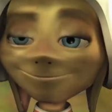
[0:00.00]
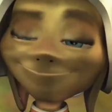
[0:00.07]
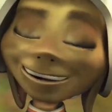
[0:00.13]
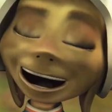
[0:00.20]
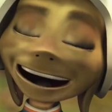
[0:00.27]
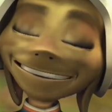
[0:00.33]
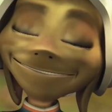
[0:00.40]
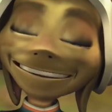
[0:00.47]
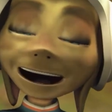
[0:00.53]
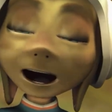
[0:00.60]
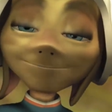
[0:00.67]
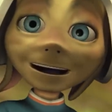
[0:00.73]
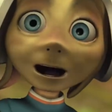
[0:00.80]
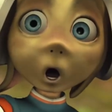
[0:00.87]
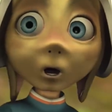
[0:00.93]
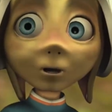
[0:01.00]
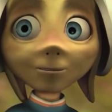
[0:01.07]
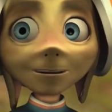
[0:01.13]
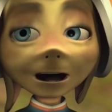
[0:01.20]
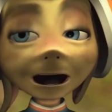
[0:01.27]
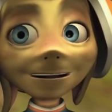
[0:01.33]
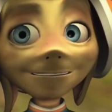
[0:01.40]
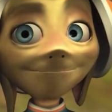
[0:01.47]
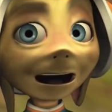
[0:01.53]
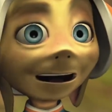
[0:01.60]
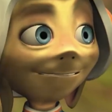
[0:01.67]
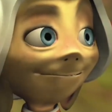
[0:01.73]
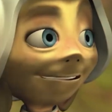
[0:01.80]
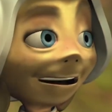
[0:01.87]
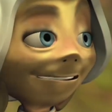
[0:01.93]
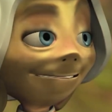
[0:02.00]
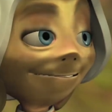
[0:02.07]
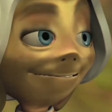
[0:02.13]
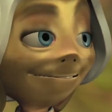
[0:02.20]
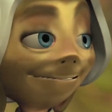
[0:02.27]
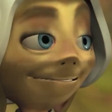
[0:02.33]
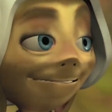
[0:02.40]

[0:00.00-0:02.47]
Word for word: Monkeys are my all-time favourites.